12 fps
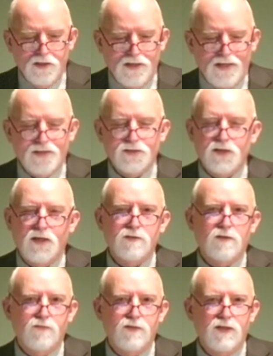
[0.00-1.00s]
at an
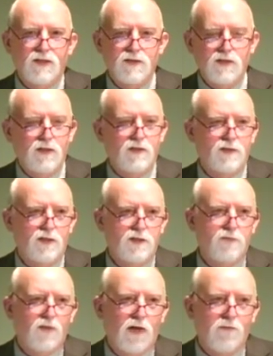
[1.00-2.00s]
excess of $60,000,
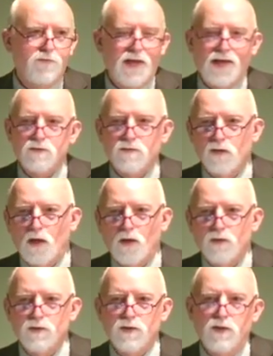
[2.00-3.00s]

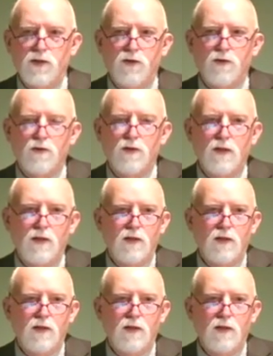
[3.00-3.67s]
$65,000 a year,